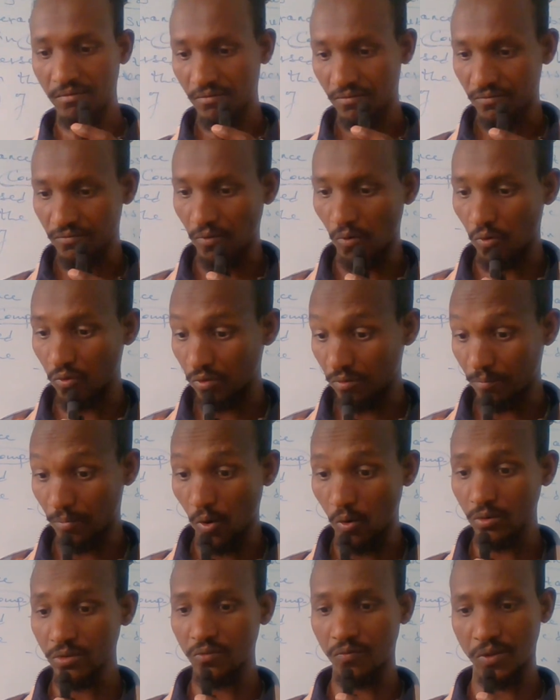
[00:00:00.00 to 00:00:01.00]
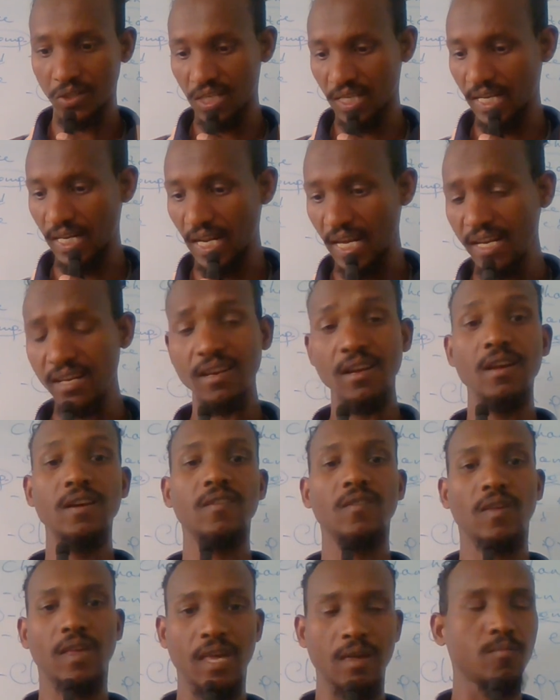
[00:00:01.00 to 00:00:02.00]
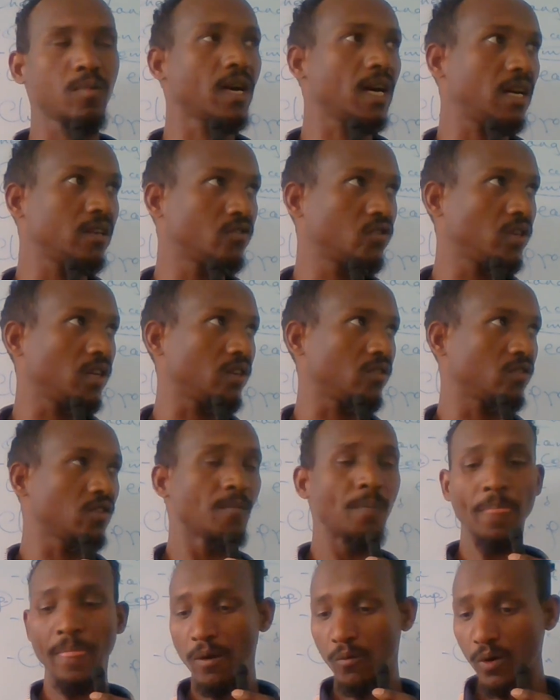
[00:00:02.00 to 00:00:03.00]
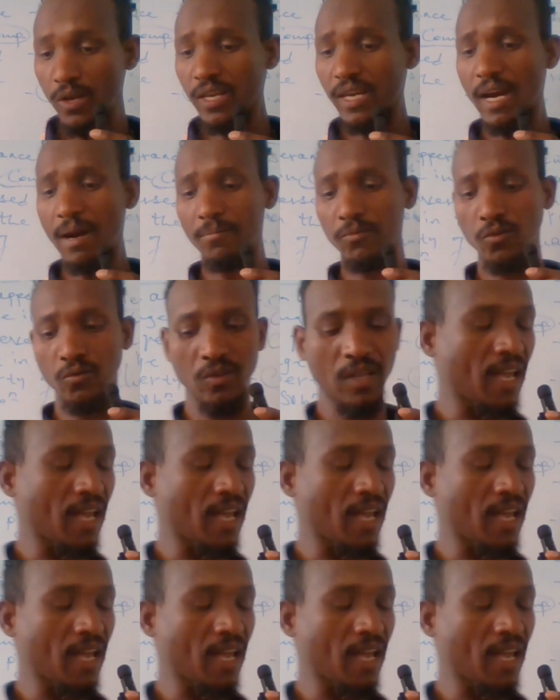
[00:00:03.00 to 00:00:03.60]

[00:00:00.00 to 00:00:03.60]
for both physical and chemical change. When it comes to the